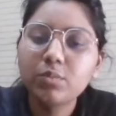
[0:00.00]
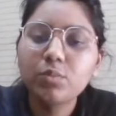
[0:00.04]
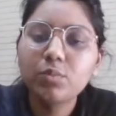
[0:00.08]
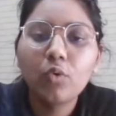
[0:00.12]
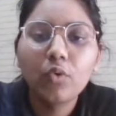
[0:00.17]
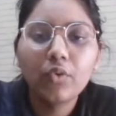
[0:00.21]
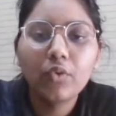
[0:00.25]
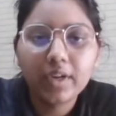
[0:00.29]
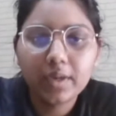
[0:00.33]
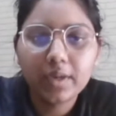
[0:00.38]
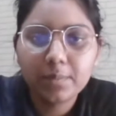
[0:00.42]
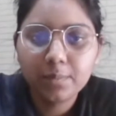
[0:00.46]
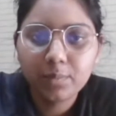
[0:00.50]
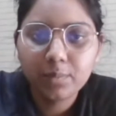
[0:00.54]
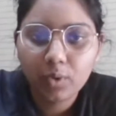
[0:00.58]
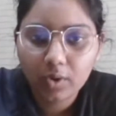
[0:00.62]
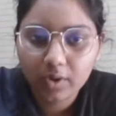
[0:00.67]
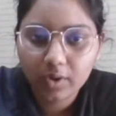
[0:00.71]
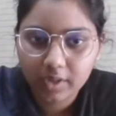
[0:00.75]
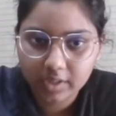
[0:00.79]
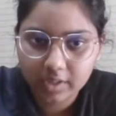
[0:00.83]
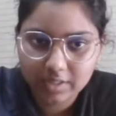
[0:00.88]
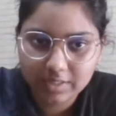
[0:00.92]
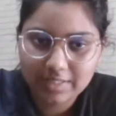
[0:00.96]
more
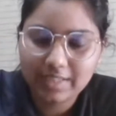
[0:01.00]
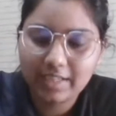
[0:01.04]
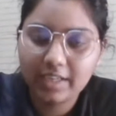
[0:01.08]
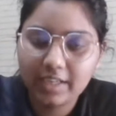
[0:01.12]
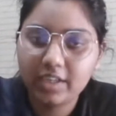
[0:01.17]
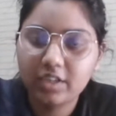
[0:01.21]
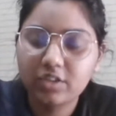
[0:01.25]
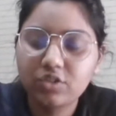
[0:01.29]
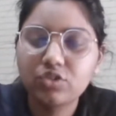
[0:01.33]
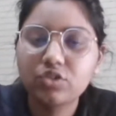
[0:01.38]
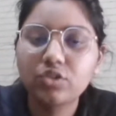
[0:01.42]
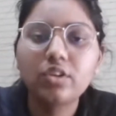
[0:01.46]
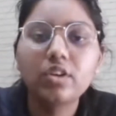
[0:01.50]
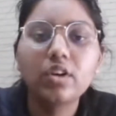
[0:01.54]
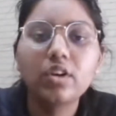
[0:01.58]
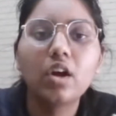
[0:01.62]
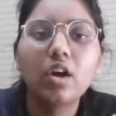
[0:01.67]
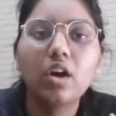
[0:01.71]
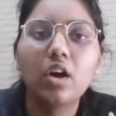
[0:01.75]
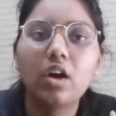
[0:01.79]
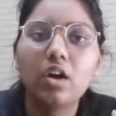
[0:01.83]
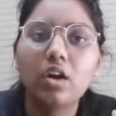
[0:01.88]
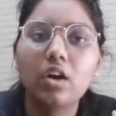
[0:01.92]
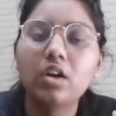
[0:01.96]
importance. Like should
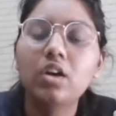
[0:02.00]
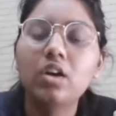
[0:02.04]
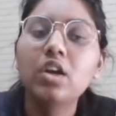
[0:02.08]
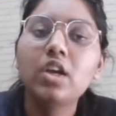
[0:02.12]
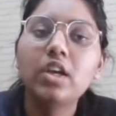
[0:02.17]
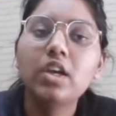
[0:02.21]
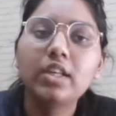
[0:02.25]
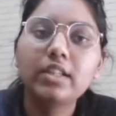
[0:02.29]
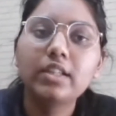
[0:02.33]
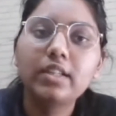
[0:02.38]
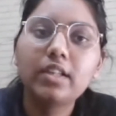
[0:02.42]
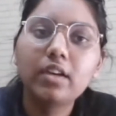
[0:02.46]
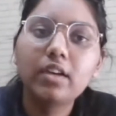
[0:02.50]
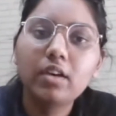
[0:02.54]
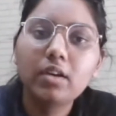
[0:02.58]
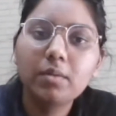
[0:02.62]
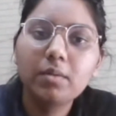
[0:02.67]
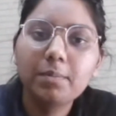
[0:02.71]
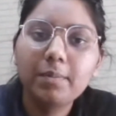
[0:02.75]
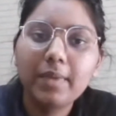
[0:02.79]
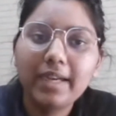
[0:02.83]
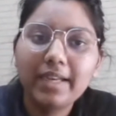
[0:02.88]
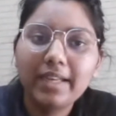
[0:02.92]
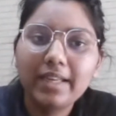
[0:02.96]
the
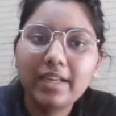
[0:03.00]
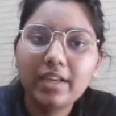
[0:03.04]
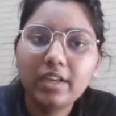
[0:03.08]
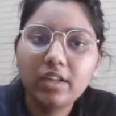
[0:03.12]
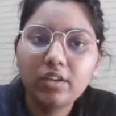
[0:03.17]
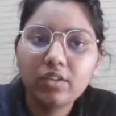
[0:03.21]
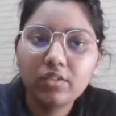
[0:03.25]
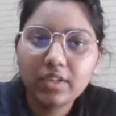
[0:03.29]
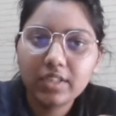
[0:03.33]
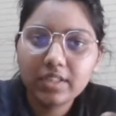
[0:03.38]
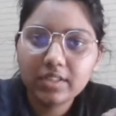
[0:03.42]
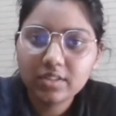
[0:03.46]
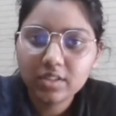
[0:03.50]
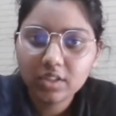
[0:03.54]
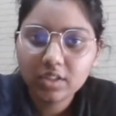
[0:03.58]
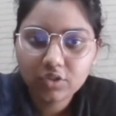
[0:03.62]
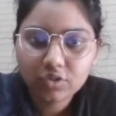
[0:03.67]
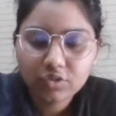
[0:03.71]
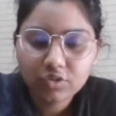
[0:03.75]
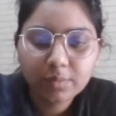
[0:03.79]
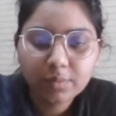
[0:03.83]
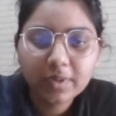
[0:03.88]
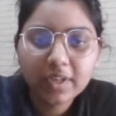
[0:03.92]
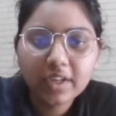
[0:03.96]
medical research
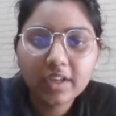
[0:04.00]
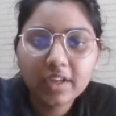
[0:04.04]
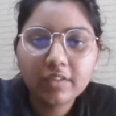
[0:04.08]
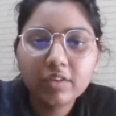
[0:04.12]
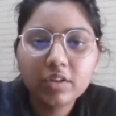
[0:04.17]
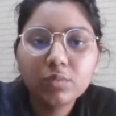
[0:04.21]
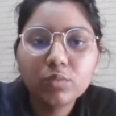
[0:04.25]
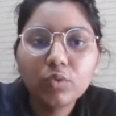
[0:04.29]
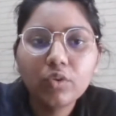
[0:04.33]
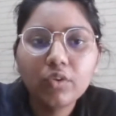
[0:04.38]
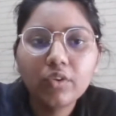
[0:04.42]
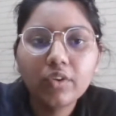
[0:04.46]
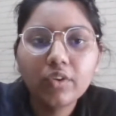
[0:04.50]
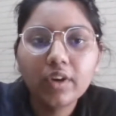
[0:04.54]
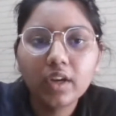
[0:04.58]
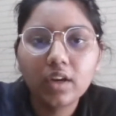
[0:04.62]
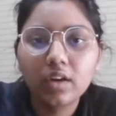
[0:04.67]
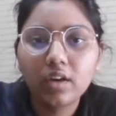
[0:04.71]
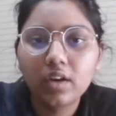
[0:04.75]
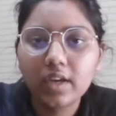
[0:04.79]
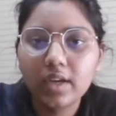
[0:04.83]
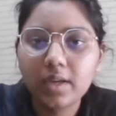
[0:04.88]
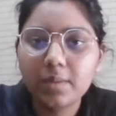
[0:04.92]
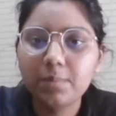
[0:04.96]
should be given more
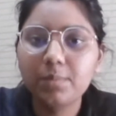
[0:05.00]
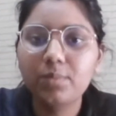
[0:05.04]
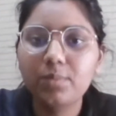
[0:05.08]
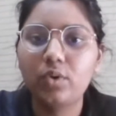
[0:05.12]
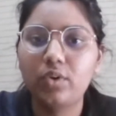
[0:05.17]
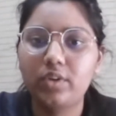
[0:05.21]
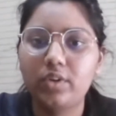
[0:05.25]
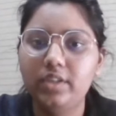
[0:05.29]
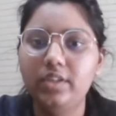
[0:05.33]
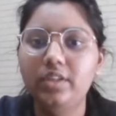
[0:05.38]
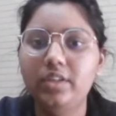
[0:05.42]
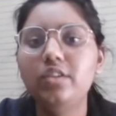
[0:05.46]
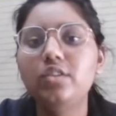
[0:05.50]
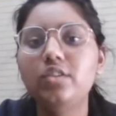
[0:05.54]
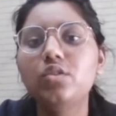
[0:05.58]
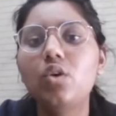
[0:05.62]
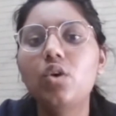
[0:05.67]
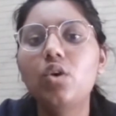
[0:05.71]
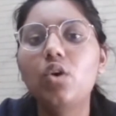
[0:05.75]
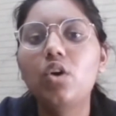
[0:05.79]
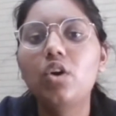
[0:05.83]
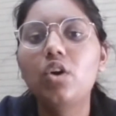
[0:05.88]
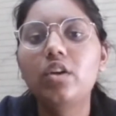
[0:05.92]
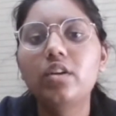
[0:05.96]
important,
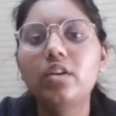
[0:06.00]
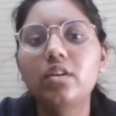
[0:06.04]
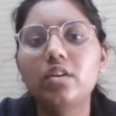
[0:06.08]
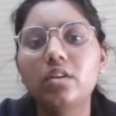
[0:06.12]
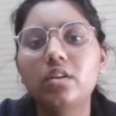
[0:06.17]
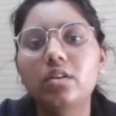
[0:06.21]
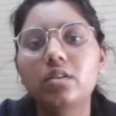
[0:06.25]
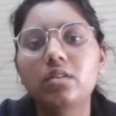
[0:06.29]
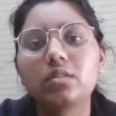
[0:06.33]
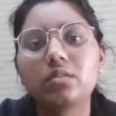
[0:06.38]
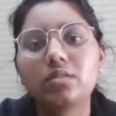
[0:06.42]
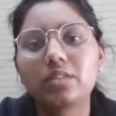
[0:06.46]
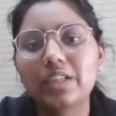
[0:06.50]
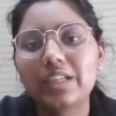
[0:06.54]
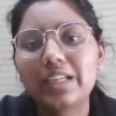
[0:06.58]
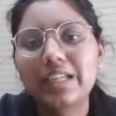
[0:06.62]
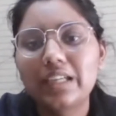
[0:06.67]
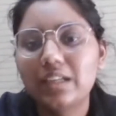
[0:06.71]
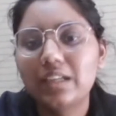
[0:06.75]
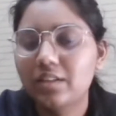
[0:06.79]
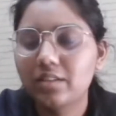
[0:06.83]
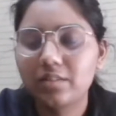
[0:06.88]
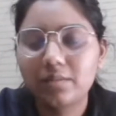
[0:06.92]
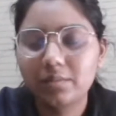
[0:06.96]
or
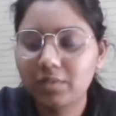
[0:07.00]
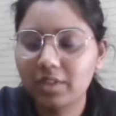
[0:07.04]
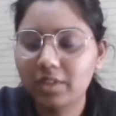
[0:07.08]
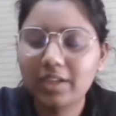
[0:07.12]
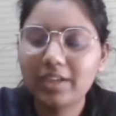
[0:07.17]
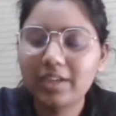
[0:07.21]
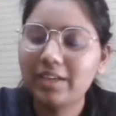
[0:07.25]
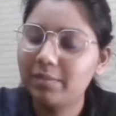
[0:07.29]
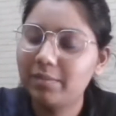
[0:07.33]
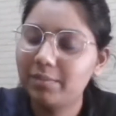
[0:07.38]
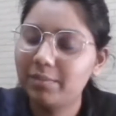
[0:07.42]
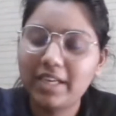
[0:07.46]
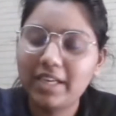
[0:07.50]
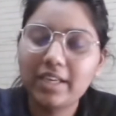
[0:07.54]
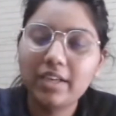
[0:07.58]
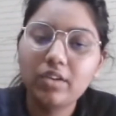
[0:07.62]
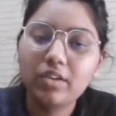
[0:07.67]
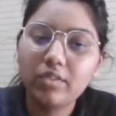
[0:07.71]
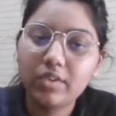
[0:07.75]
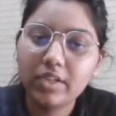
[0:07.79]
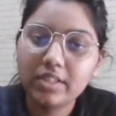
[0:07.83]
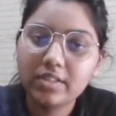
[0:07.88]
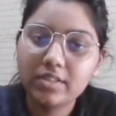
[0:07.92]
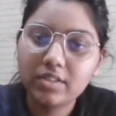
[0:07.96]
the medical
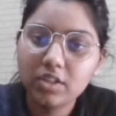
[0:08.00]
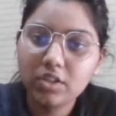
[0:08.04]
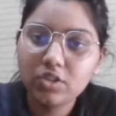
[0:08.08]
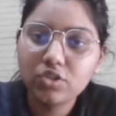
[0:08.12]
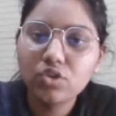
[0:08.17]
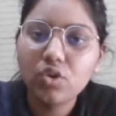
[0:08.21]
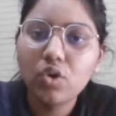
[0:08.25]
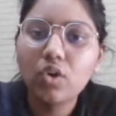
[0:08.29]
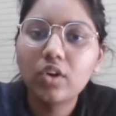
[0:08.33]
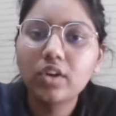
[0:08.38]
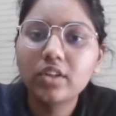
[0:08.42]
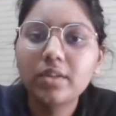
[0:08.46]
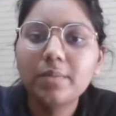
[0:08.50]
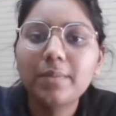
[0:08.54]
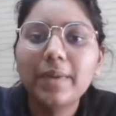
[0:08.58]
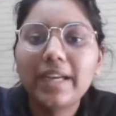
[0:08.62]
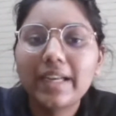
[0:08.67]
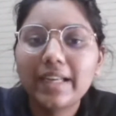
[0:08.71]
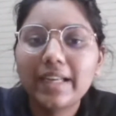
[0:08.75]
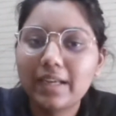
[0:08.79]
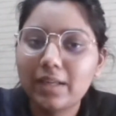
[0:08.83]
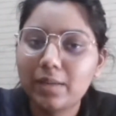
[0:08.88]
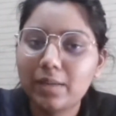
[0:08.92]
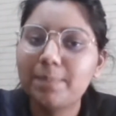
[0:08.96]
research or the
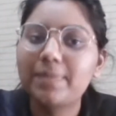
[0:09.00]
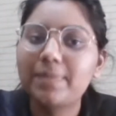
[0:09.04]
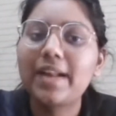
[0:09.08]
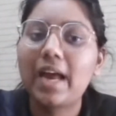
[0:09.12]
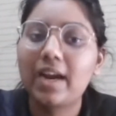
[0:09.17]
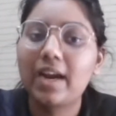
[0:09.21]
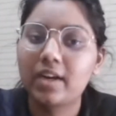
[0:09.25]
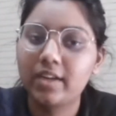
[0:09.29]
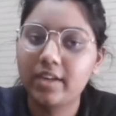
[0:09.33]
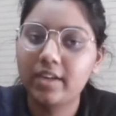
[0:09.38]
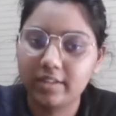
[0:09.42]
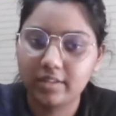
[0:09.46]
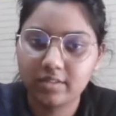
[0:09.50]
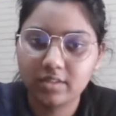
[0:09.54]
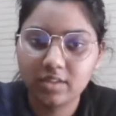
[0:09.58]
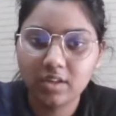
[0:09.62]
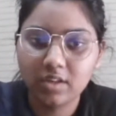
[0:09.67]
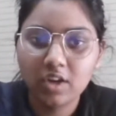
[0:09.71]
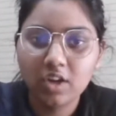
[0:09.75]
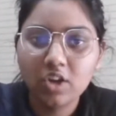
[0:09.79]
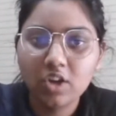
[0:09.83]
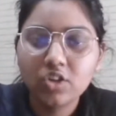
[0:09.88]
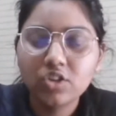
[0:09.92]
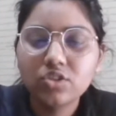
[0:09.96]
medical practice.
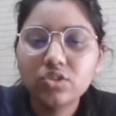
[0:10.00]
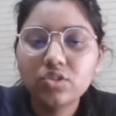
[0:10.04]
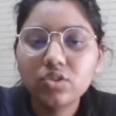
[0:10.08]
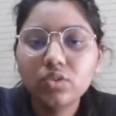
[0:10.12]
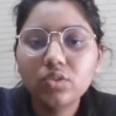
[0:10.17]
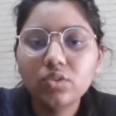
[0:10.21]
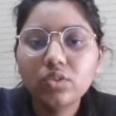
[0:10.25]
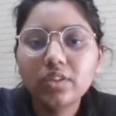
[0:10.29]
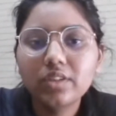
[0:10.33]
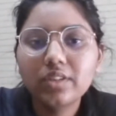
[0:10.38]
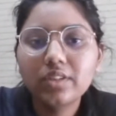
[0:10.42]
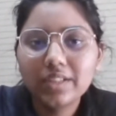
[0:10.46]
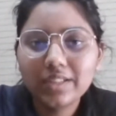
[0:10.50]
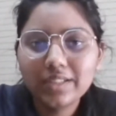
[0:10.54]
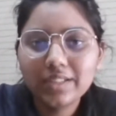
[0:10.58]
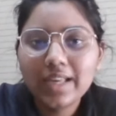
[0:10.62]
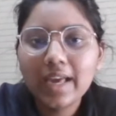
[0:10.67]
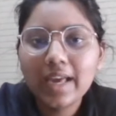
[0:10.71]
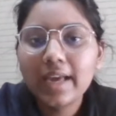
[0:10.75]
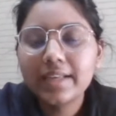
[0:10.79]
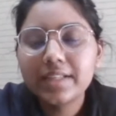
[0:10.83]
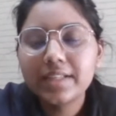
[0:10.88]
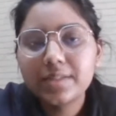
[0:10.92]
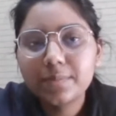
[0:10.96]
So this
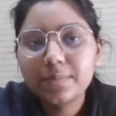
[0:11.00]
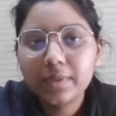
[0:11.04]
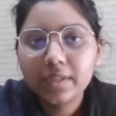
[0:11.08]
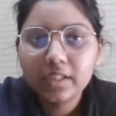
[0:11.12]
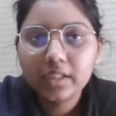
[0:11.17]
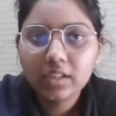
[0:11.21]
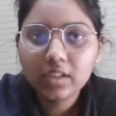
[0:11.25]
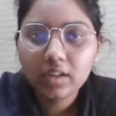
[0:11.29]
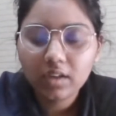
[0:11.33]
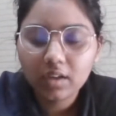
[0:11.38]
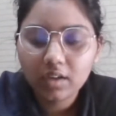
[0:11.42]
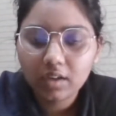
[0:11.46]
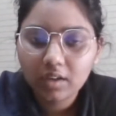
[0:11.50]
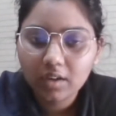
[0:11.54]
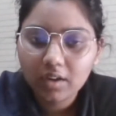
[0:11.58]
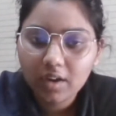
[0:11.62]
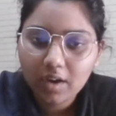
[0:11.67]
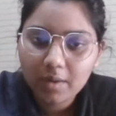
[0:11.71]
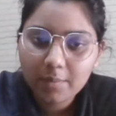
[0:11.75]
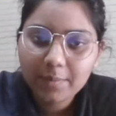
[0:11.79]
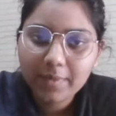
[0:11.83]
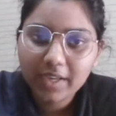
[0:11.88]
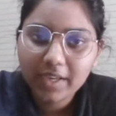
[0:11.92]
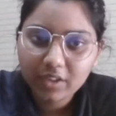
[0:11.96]
has been a
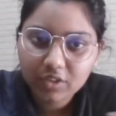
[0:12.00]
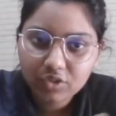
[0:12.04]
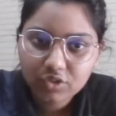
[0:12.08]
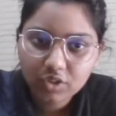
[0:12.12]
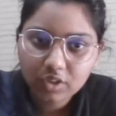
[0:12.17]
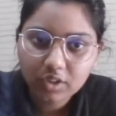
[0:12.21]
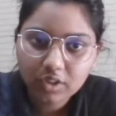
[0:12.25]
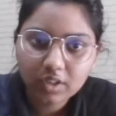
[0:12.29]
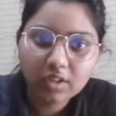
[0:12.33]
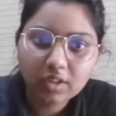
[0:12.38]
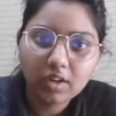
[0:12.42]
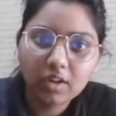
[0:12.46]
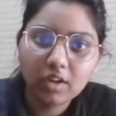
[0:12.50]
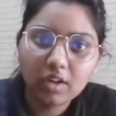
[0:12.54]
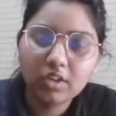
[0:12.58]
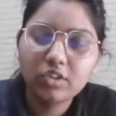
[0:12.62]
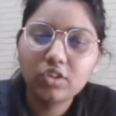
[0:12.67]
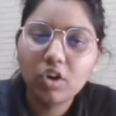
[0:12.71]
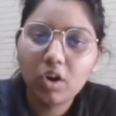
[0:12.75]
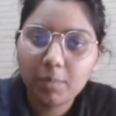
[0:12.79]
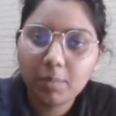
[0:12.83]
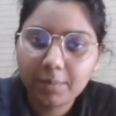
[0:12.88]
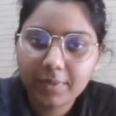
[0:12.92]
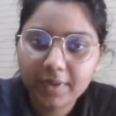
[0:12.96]
major
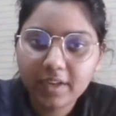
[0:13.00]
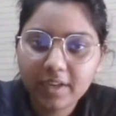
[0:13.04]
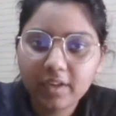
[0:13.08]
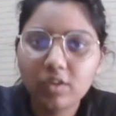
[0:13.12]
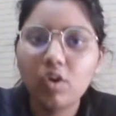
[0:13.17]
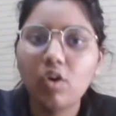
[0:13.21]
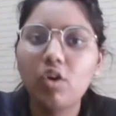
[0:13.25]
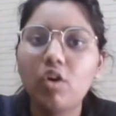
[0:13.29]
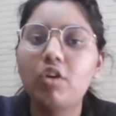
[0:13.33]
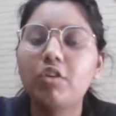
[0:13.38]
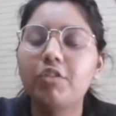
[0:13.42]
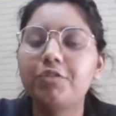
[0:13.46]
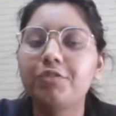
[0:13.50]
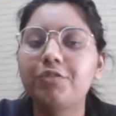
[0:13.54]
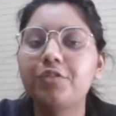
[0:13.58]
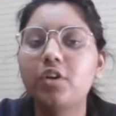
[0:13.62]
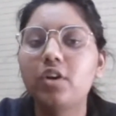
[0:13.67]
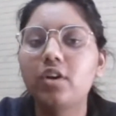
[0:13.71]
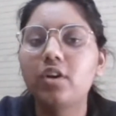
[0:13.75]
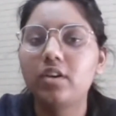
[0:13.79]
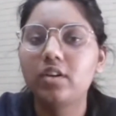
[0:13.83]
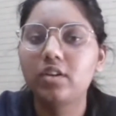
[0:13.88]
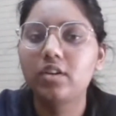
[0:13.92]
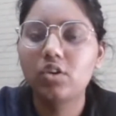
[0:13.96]
topic of
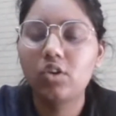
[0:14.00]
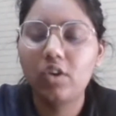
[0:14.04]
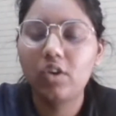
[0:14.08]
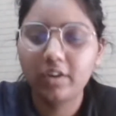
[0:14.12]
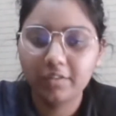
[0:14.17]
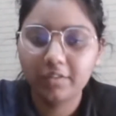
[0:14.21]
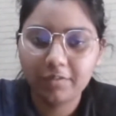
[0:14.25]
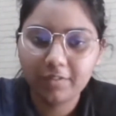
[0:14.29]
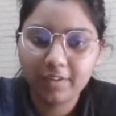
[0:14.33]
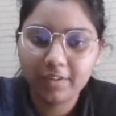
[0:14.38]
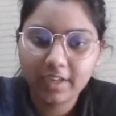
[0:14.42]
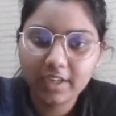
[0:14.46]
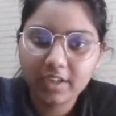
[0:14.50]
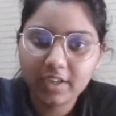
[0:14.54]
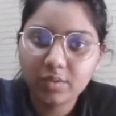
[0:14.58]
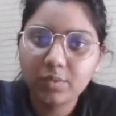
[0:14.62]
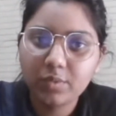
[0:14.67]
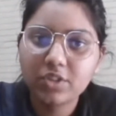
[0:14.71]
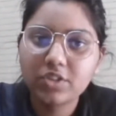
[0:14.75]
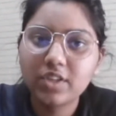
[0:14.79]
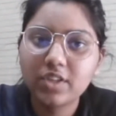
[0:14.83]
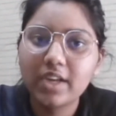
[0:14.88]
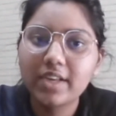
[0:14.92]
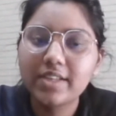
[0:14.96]
conflict
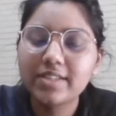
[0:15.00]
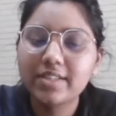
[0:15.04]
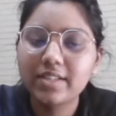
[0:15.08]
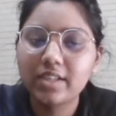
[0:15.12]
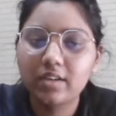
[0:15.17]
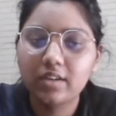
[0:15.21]
which has